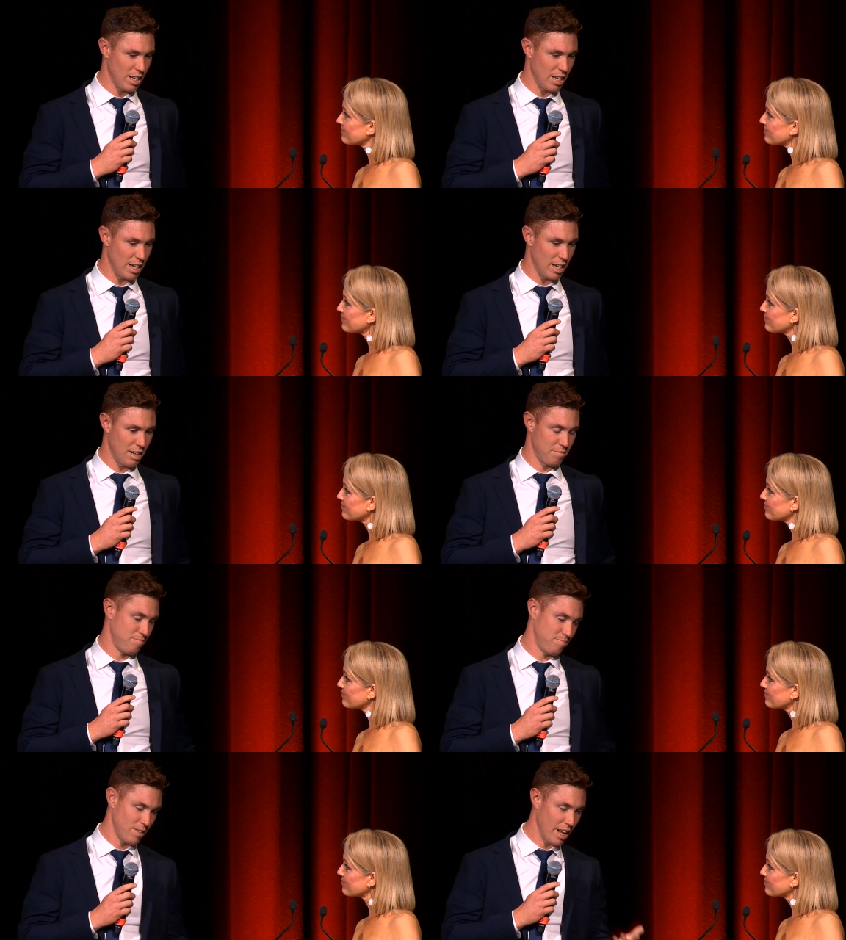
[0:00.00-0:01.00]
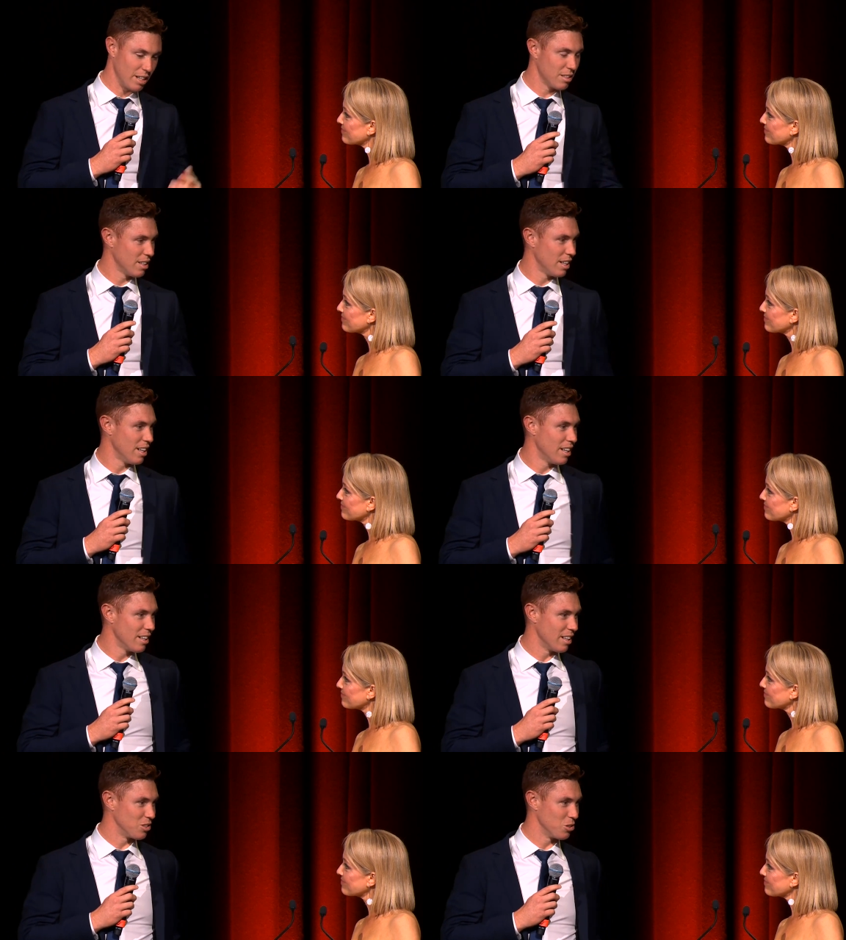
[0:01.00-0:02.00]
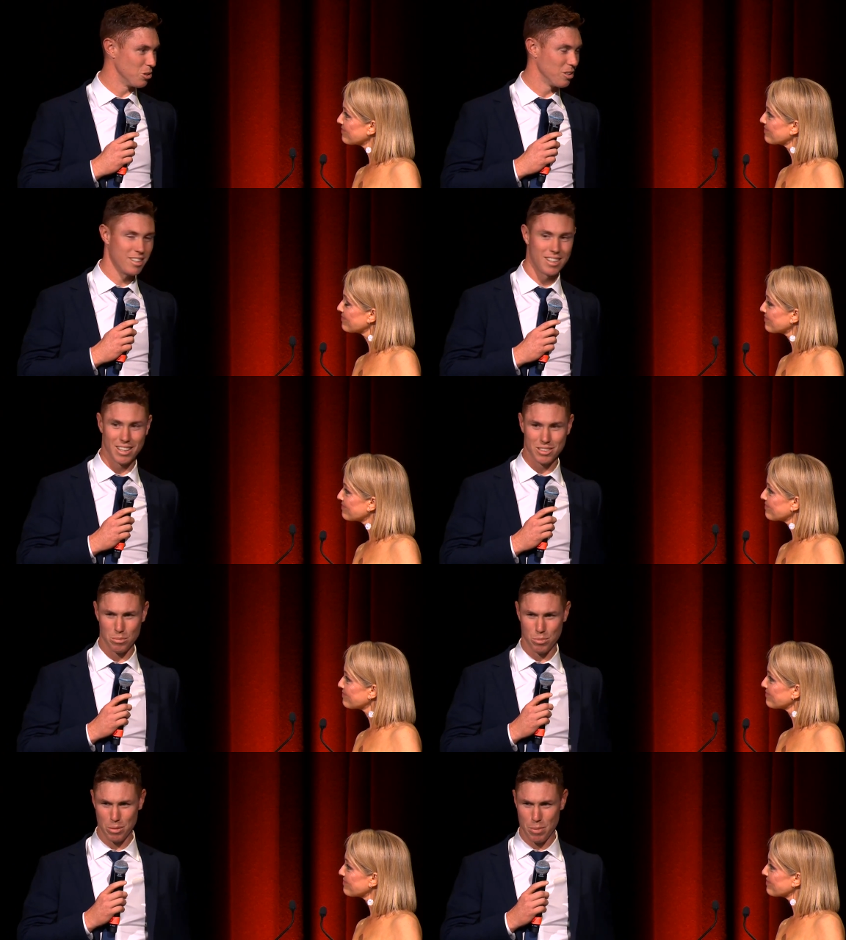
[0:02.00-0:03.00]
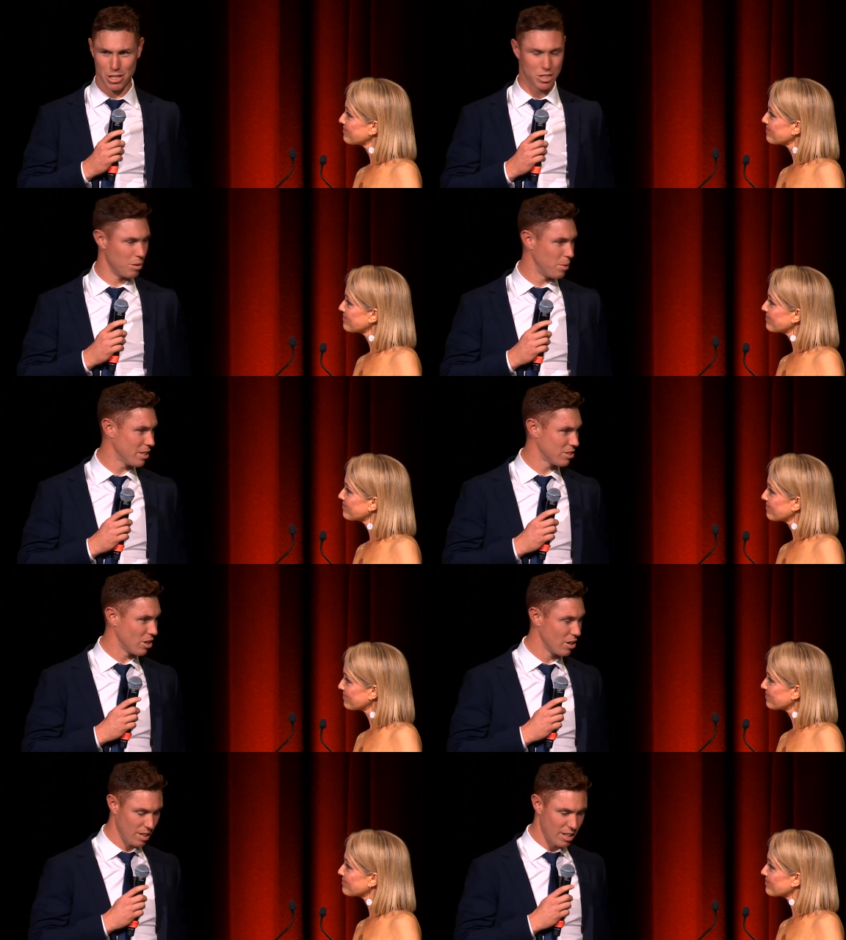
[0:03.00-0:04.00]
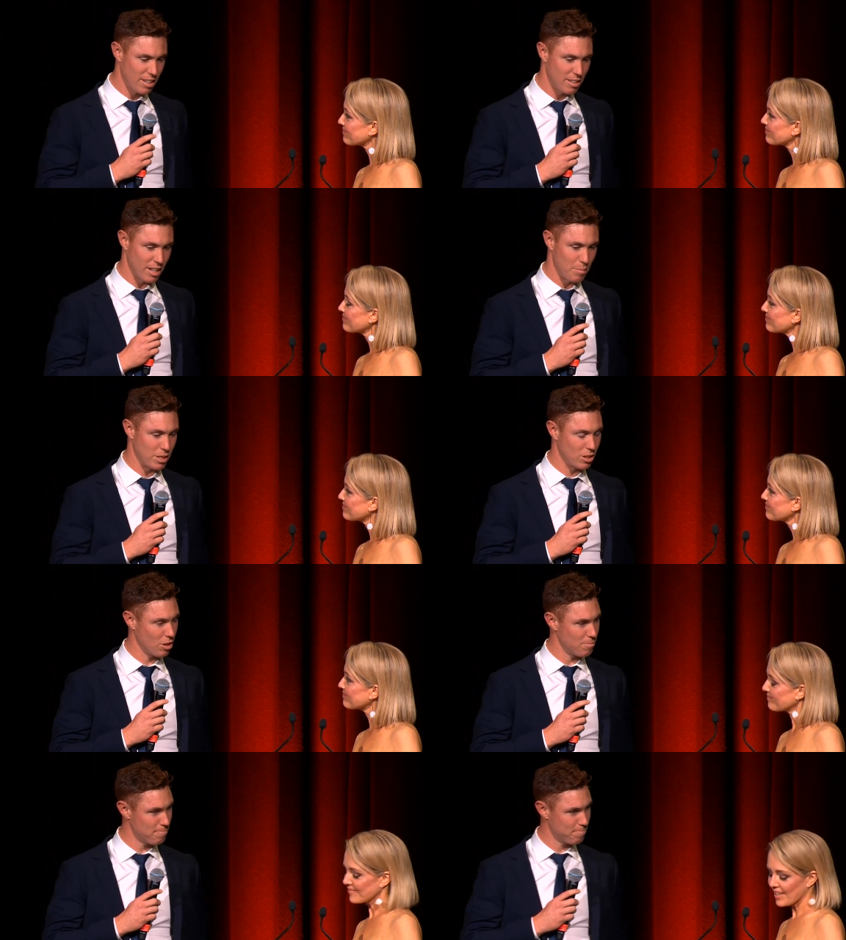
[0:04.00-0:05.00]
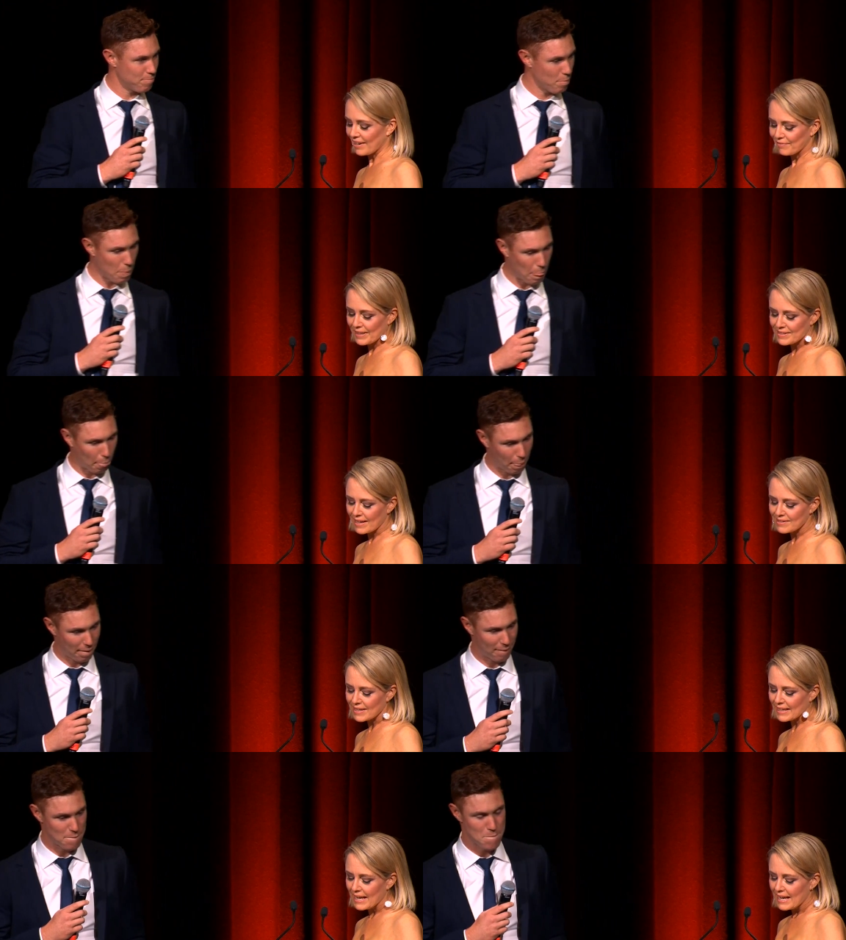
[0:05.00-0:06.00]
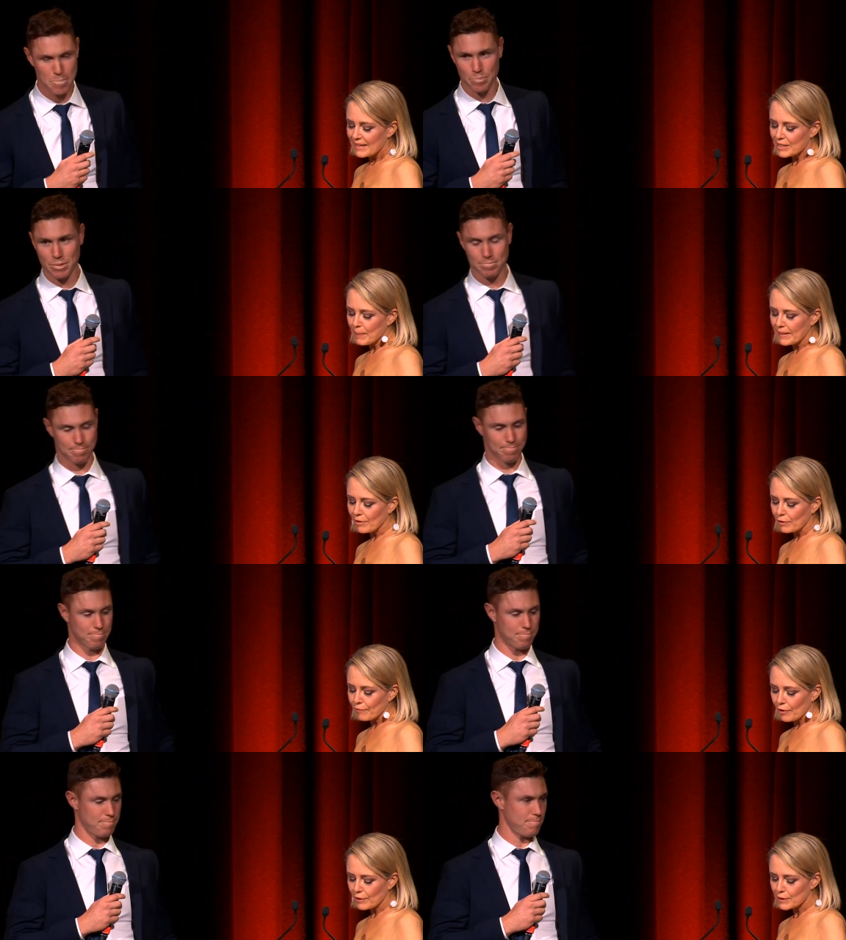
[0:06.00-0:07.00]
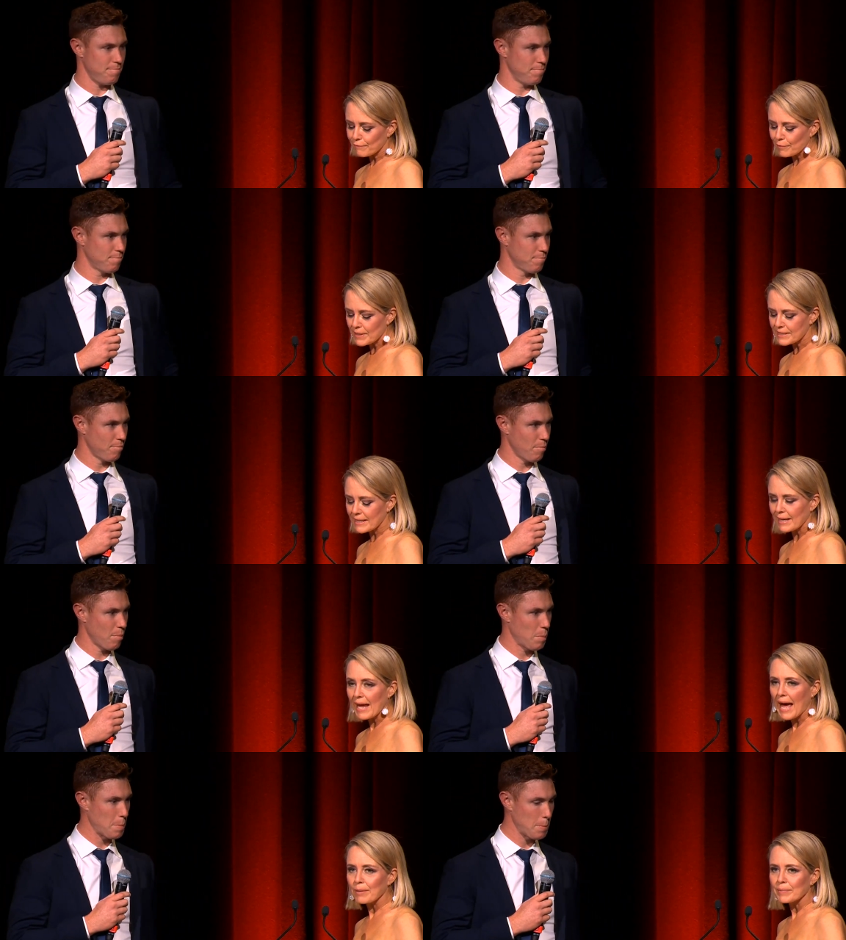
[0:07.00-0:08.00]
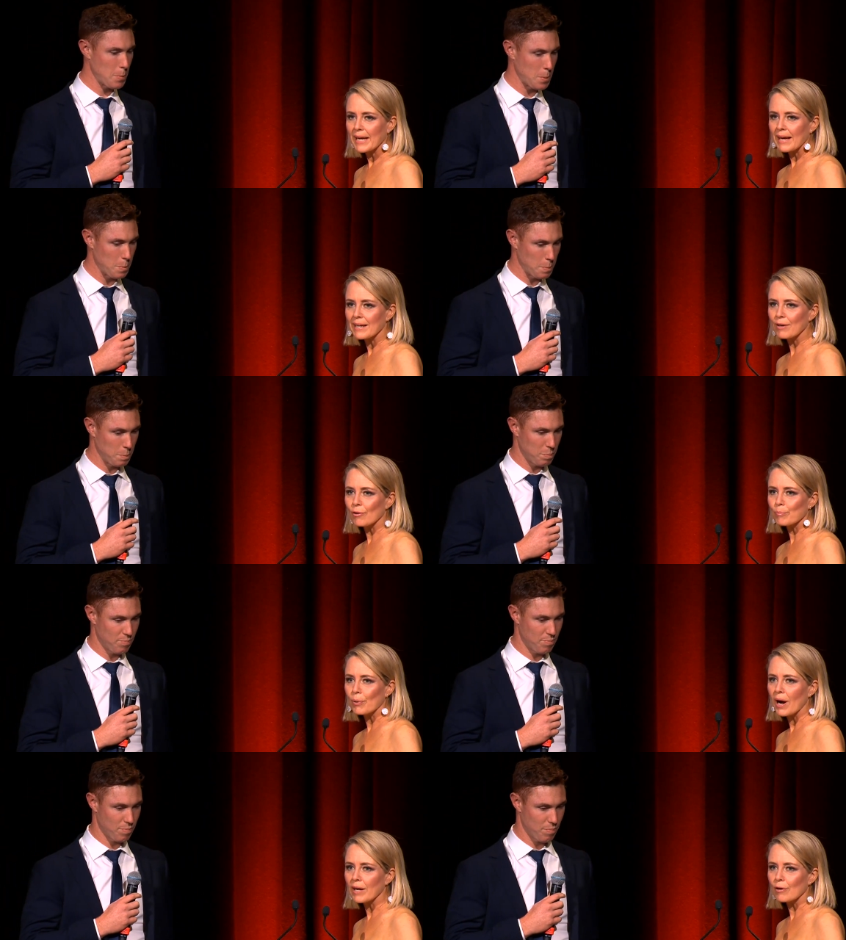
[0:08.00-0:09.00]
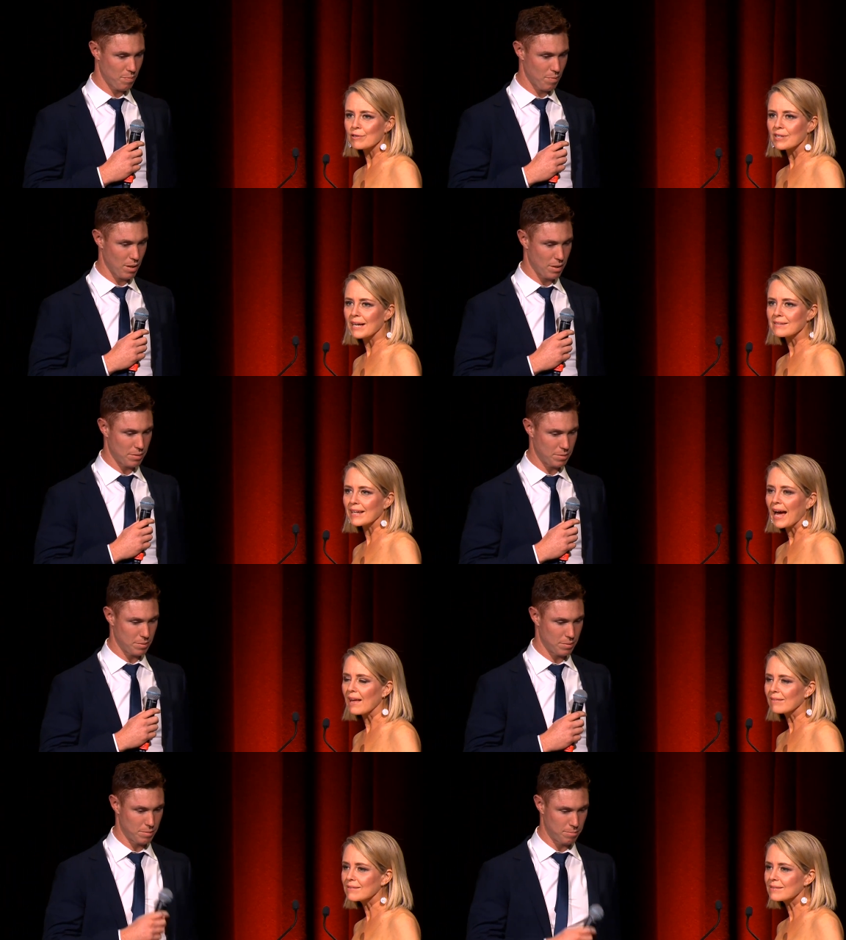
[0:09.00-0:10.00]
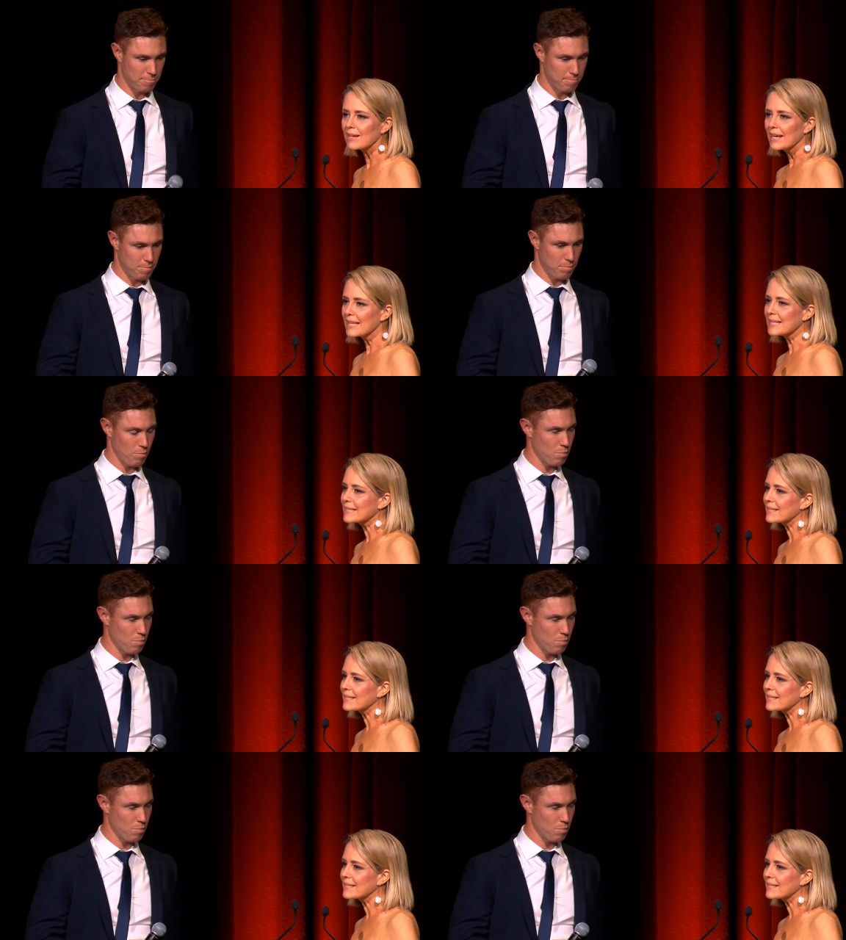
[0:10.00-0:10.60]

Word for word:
Speaker 1: uh, yeah, that's who that's what I'm pretty passionate about. So yeah, it means a lot.
Speaker 2: Yeah, fantastic. There's been a lot of focus from Nixie and Adam Kelly on prioritising others this